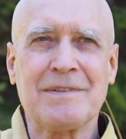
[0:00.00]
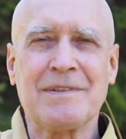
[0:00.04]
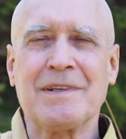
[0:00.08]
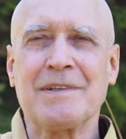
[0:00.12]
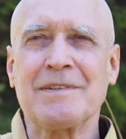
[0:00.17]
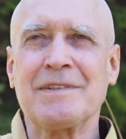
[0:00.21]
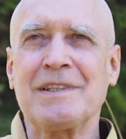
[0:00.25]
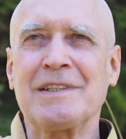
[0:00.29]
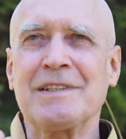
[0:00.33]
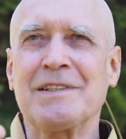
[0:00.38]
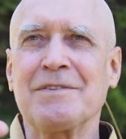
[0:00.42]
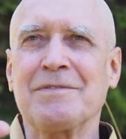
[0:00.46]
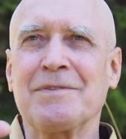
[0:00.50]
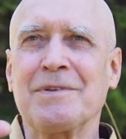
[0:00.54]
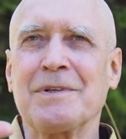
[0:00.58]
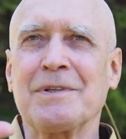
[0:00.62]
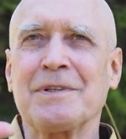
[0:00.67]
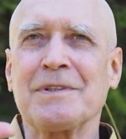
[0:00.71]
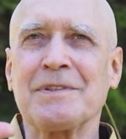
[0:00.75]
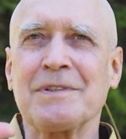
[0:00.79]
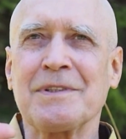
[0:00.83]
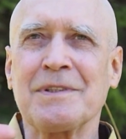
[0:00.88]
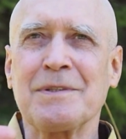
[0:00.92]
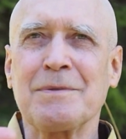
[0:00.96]
I need to
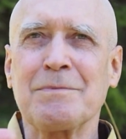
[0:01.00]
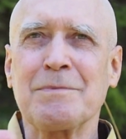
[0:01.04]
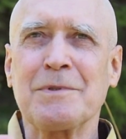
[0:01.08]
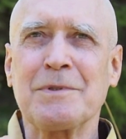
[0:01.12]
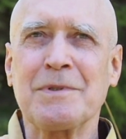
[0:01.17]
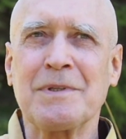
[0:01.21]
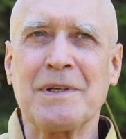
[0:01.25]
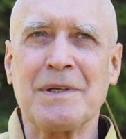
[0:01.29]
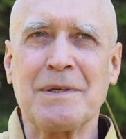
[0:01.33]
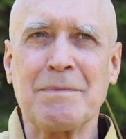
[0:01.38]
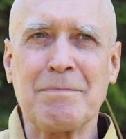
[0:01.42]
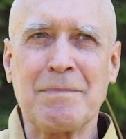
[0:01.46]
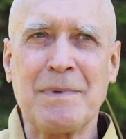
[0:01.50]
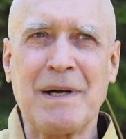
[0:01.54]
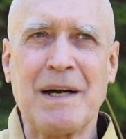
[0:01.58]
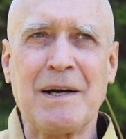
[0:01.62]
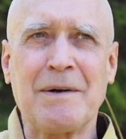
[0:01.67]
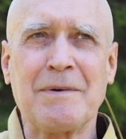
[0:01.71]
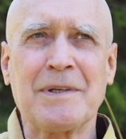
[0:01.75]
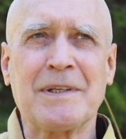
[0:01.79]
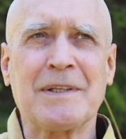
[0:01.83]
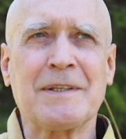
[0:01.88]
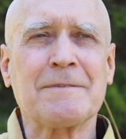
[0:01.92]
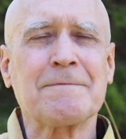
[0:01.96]
focus on the Buddha. I'm
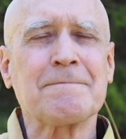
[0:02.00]
bowing.